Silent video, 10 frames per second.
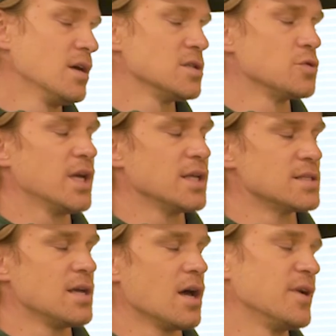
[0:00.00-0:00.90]
So we can
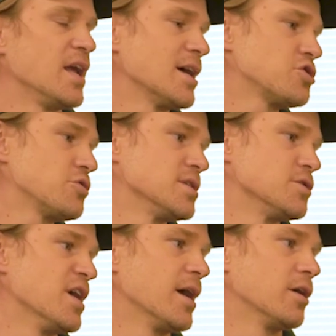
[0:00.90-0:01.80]
see how many ash trees
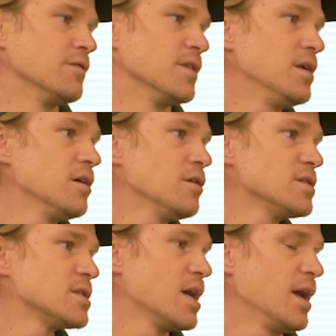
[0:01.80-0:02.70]
are dying over the
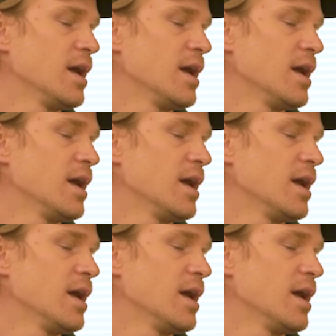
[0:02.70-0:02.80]
years.